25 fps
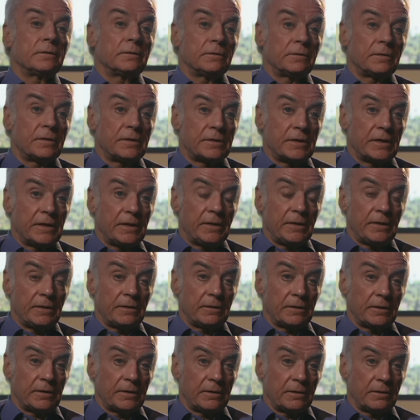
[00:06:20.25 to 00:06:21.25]
see
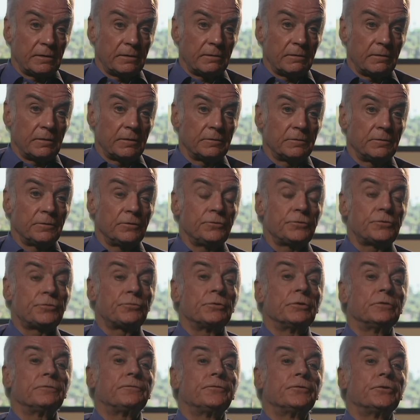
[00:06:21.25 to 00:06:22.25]
the
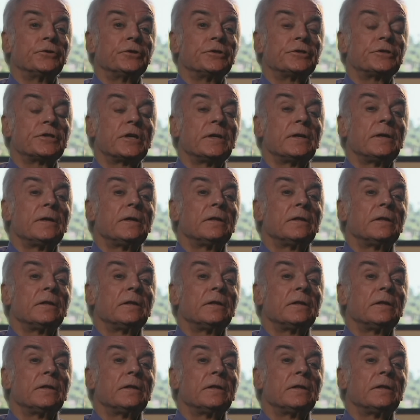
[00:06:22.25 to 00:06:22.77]
newsreel footage,